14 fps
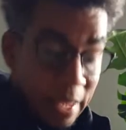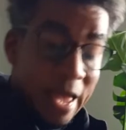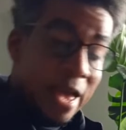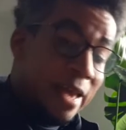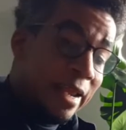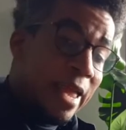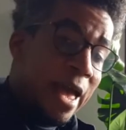
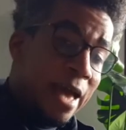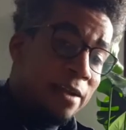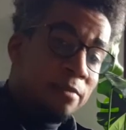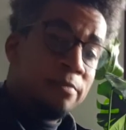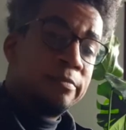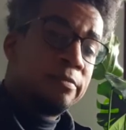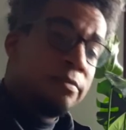Had a cat
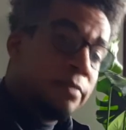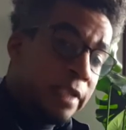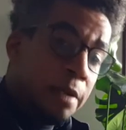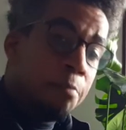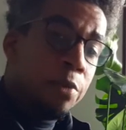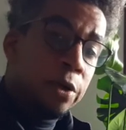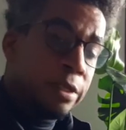
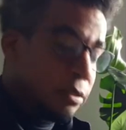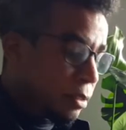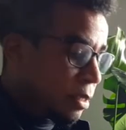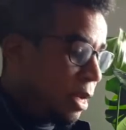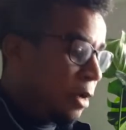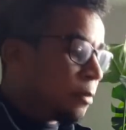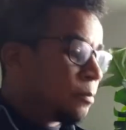named
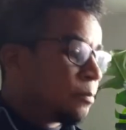Birkenstock.